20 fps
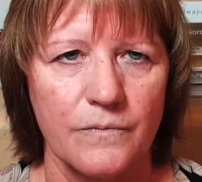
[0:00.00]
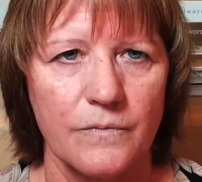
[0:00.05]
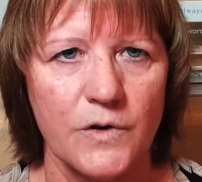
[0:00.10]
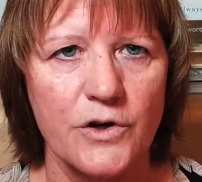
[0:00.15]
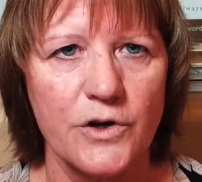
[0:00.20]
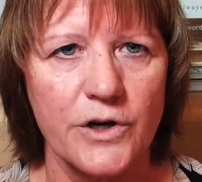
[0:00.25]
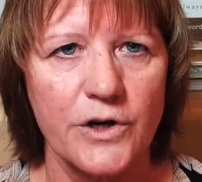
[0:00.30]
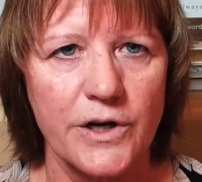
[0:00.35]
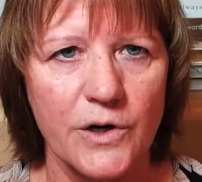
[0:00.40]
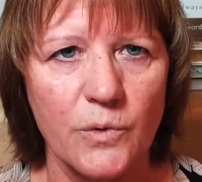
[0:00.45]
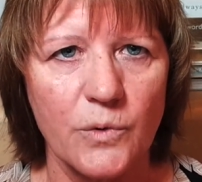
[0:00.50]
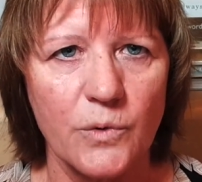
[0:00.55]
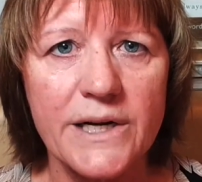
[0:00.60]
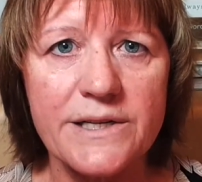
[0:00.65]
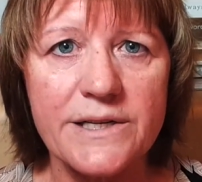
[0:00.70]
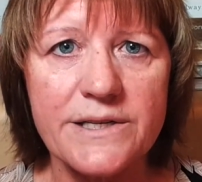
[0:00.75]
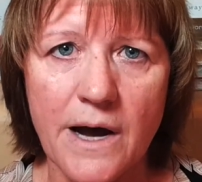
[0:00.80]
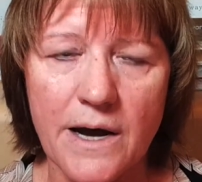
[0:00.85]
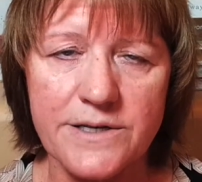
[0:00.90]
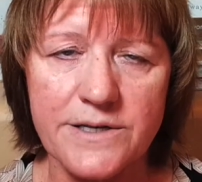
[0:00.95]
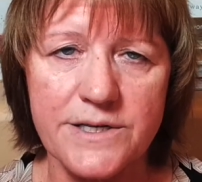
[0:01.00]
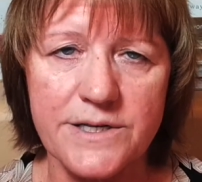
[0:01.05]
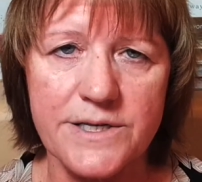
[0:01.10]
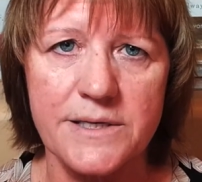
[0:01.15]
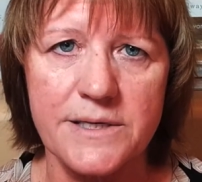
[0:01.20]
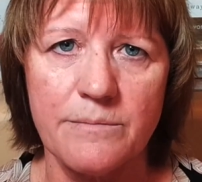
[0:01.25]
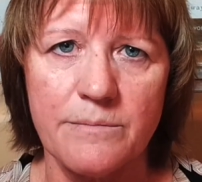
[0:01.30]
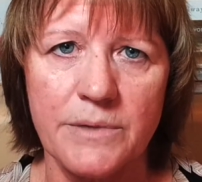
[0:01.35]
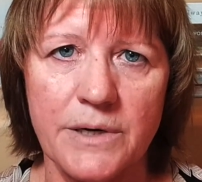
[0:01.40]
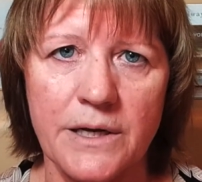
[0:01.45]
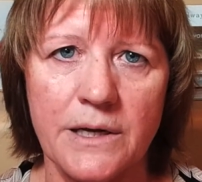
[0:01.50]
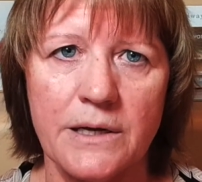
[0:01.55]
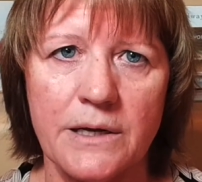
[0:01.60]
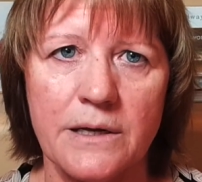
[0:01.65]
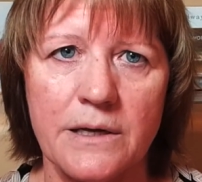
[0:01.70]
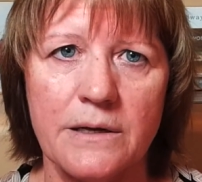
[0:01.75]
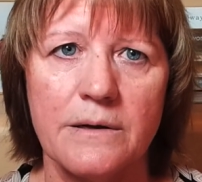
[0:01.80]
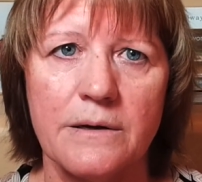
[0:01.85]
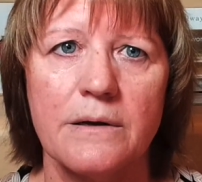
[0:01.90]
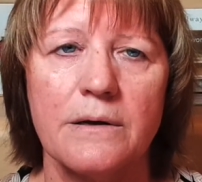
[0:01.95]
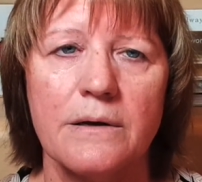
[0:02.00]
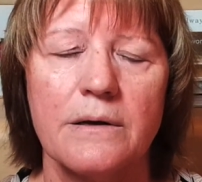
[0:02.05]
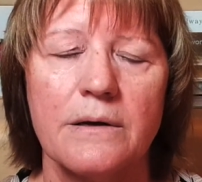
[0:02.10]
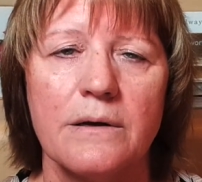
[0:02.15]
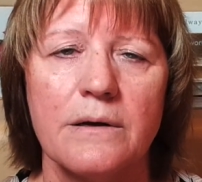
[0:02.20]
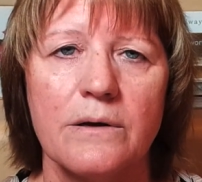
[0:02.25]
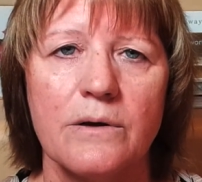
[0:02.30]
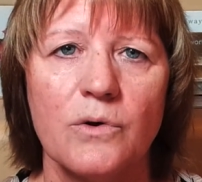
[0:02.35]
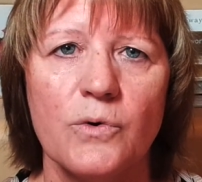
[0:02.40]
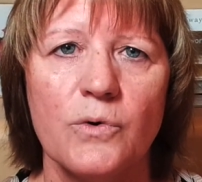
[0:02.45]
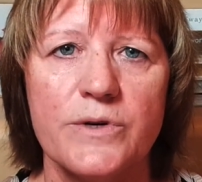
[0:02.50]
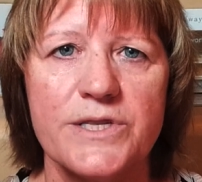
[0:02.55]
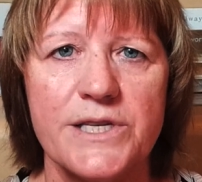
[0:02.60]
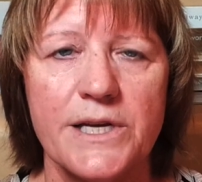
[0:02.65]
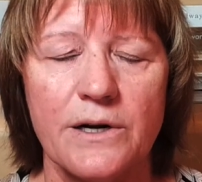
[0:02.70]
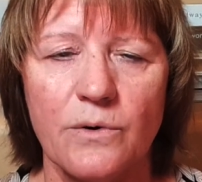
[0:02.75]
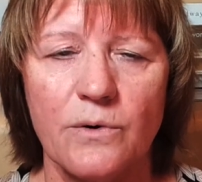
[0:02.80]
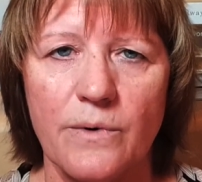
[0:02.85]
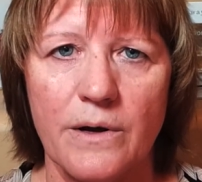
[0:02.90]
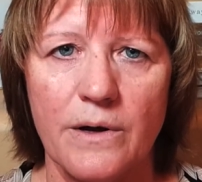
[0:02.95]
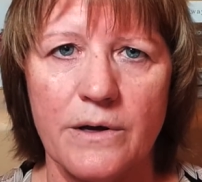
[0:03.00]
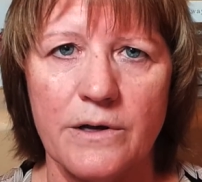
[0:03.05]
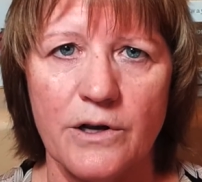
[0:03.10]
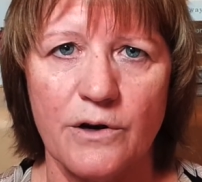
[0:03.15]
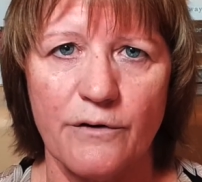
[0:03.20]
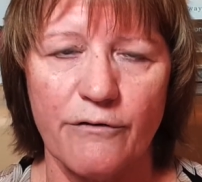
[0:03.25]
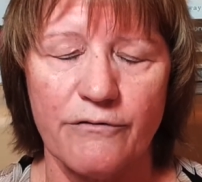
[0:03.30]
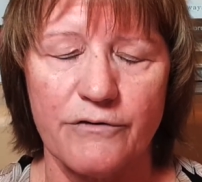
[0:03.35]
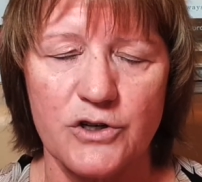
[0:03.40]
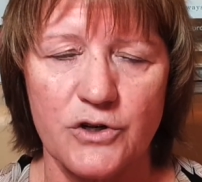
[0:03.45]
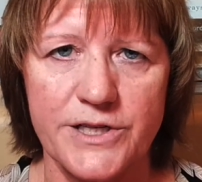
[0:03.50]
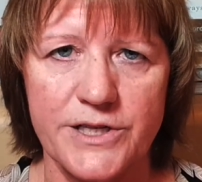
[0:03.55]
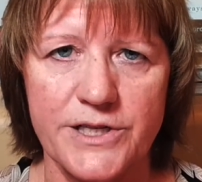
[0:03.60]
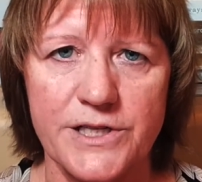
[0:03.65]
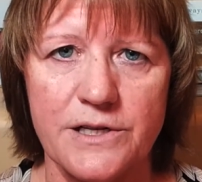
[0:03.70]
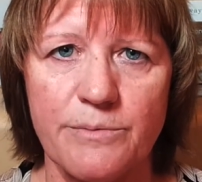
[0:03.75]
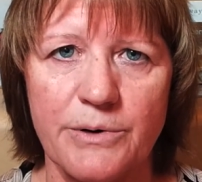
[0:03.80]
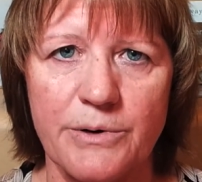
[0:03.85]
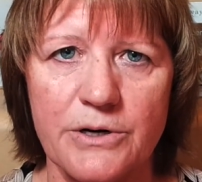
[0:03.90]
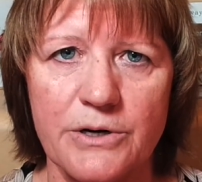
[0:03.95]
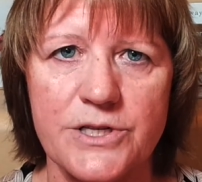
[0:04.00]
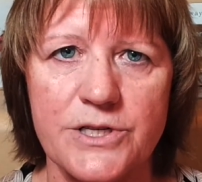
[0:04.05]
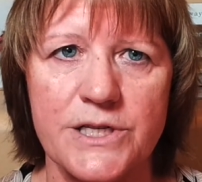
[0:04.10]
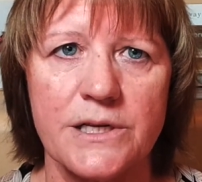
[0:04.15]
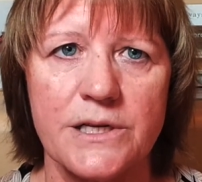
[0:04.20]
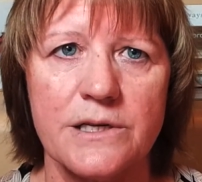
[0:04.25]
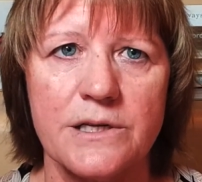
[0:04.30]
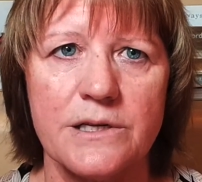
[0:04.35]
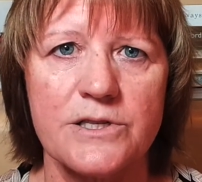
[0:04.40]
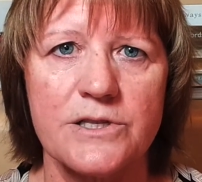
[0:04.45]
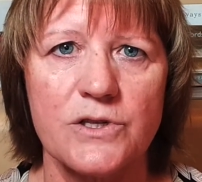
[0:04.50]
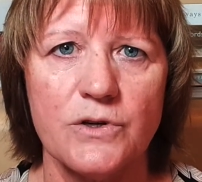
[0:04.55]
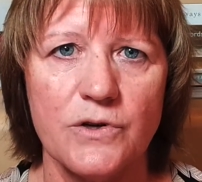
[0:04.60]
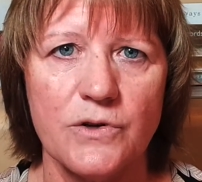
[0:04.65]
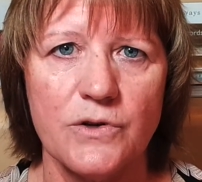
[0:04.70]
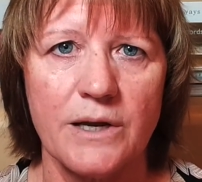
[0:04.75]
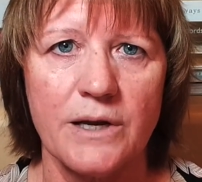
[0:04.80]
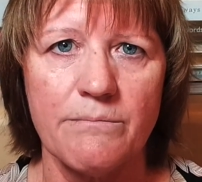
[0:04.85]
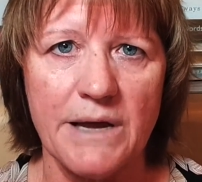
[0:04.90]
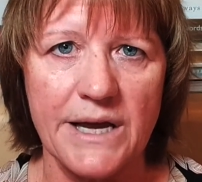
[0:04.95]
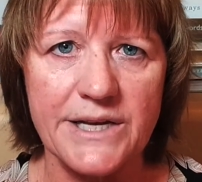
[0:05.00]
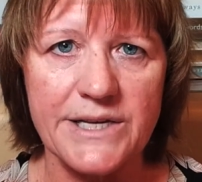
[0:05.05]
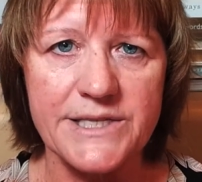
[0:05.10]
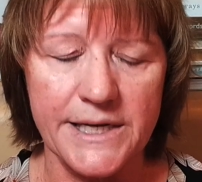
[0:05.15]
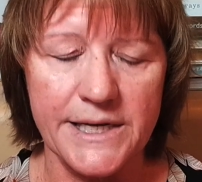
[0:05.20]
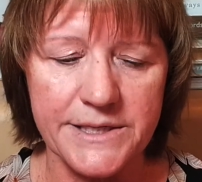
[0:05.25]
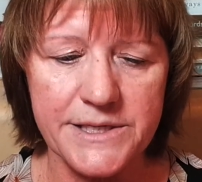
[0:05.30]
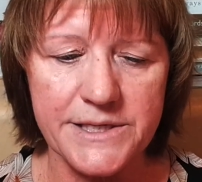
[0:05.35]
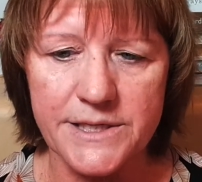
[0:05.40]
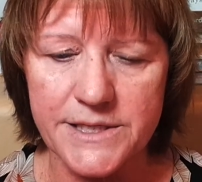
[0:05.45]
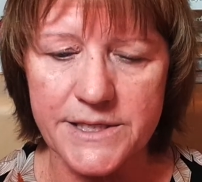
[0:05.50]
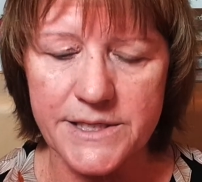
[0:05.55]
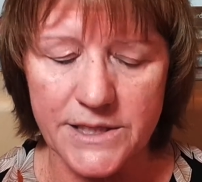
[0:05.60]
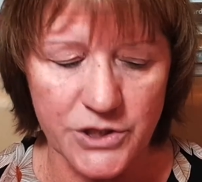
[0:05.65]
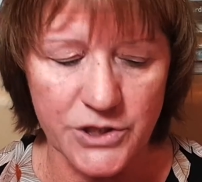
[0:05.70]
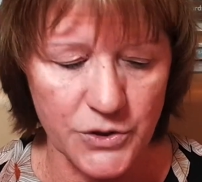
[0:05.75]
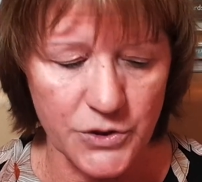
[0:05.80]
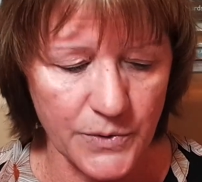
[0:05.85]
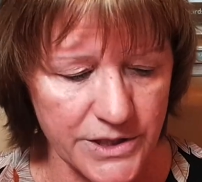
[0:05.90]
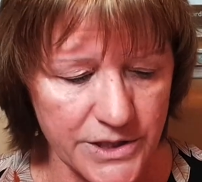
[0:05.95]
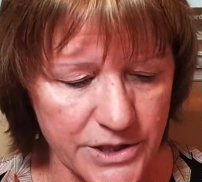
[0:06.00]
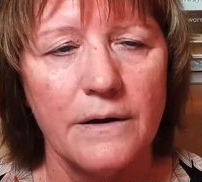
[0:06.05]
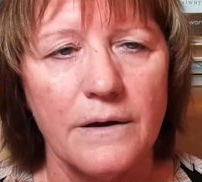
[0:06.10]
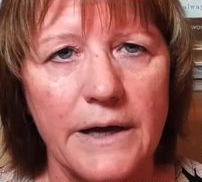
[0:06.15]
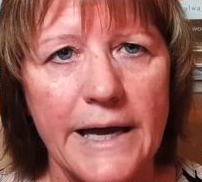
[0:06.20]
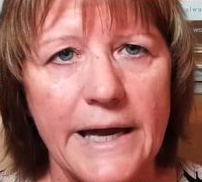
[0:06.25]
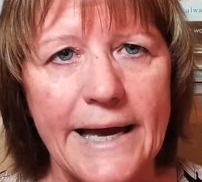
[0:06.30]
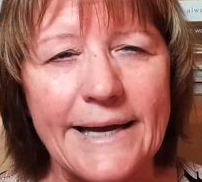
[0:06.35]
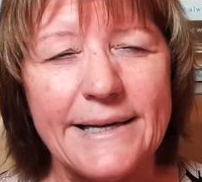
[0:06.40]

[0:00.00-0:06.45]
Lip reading: You're going to want to talk to somebody who is your trusted person so you can make sense of the situation.